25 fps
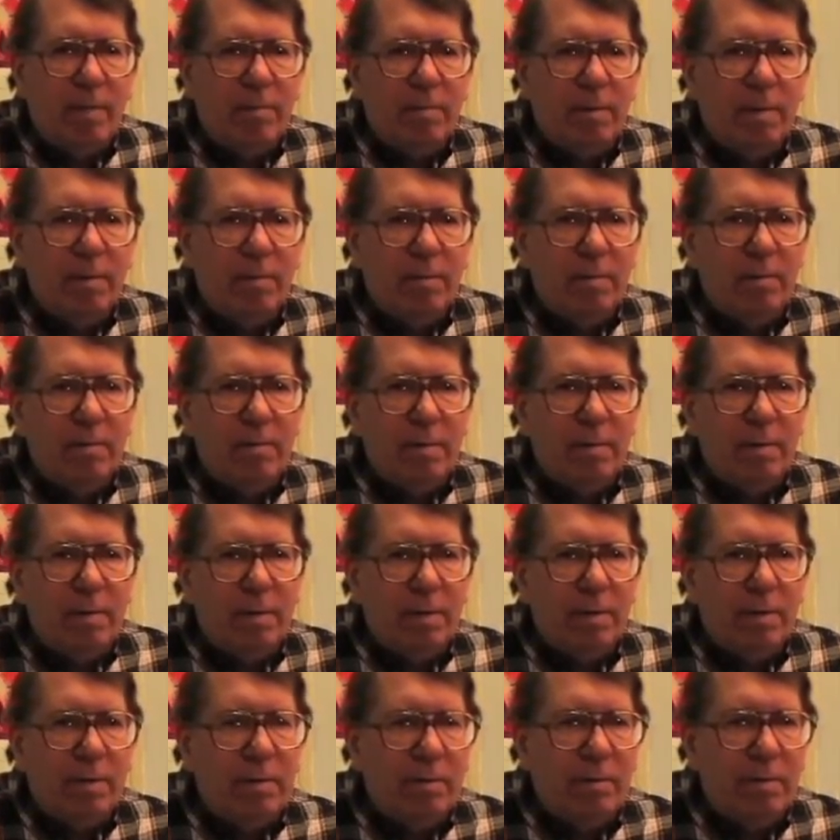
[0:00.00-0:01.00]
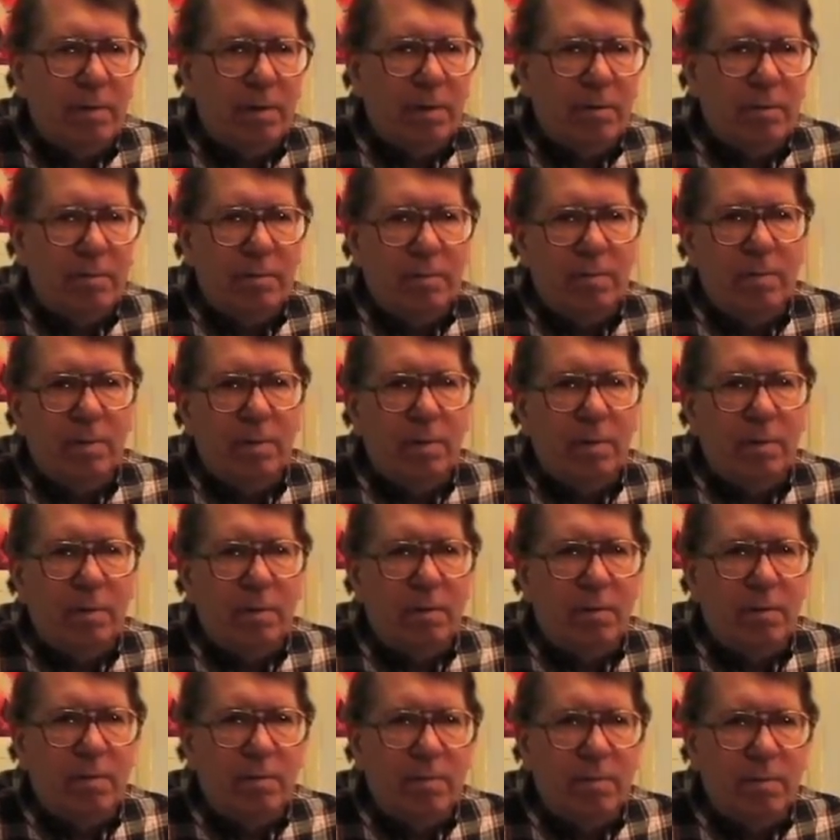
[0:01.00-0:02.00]
But the question is, with a
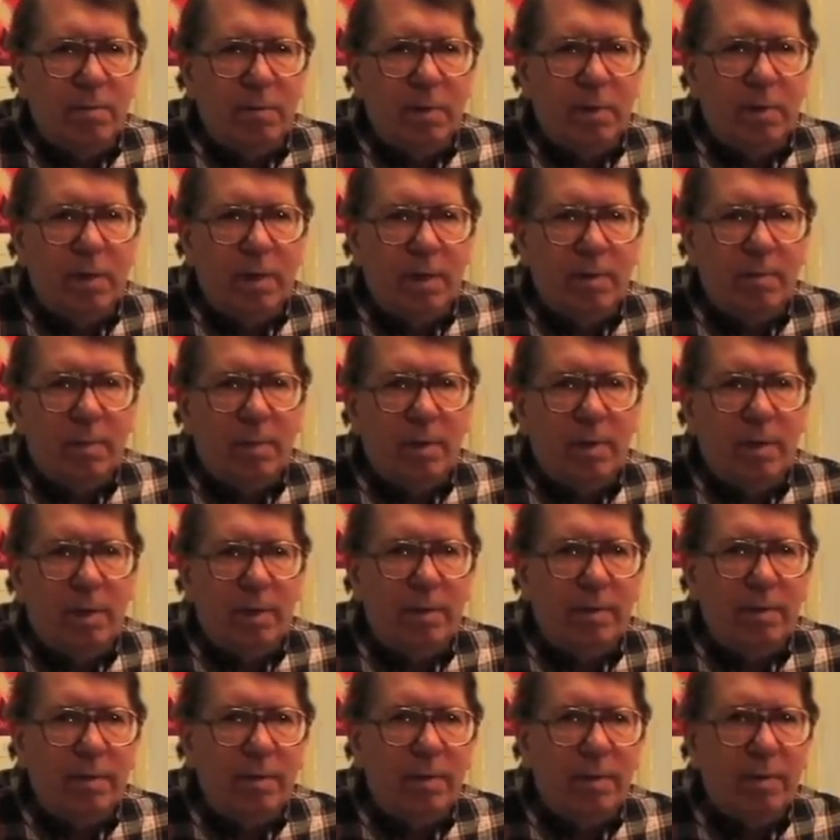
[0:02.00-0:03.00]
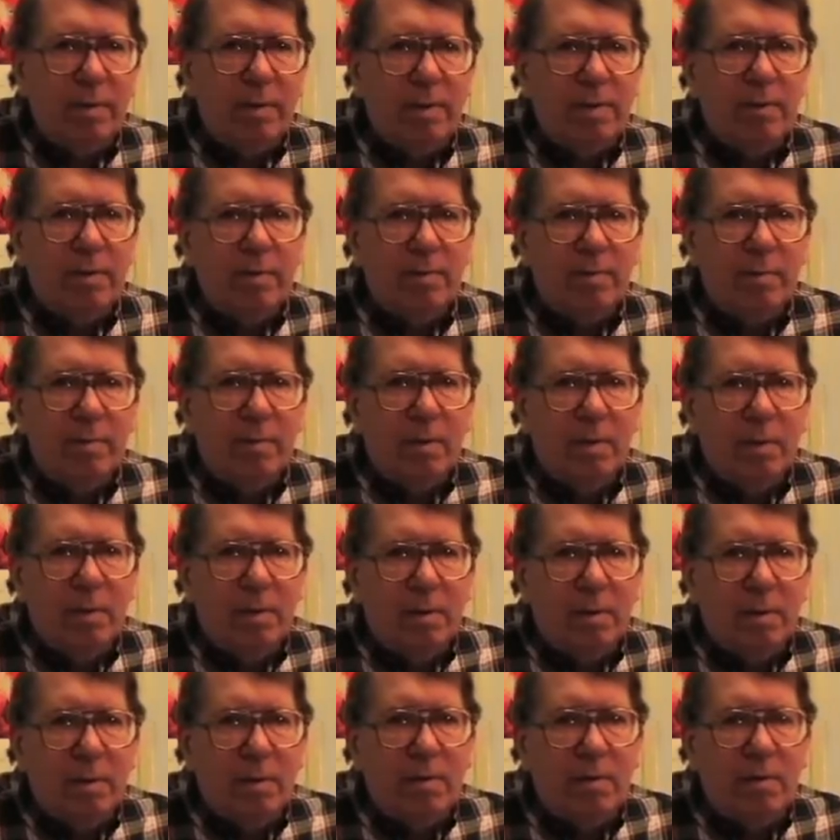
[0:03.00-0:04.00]
more complicated organism,
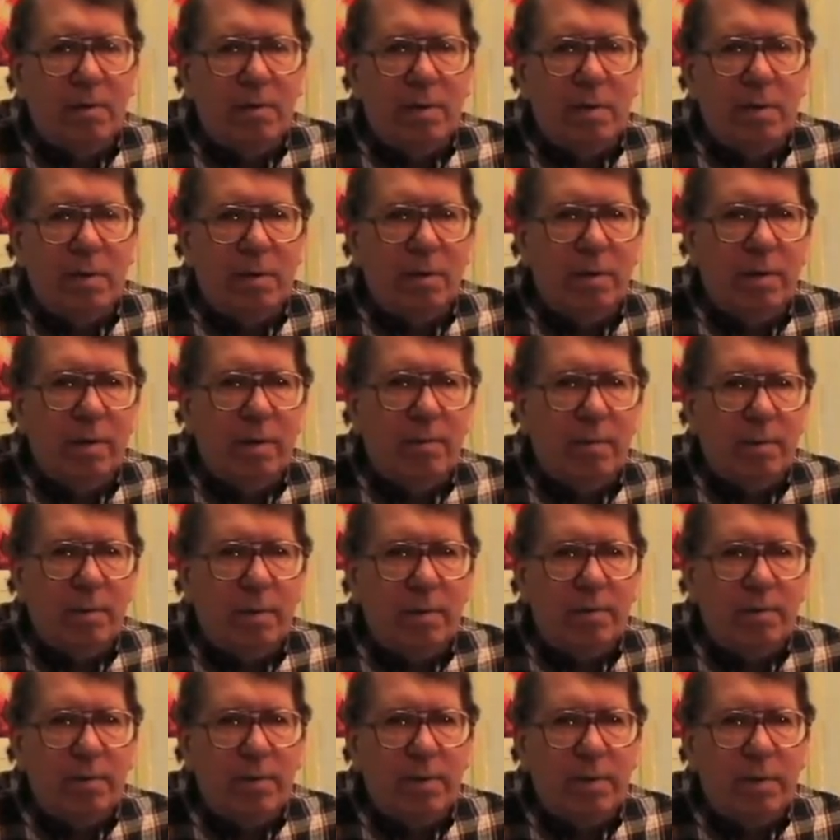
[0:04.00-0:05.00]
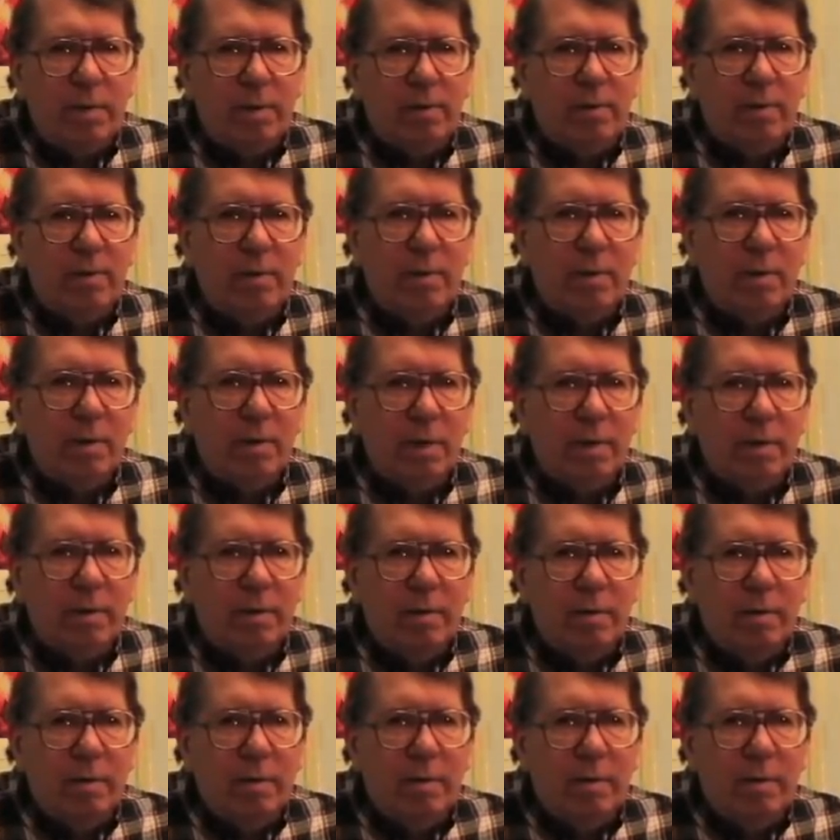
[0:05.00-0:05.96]
did you need a network of cells or not?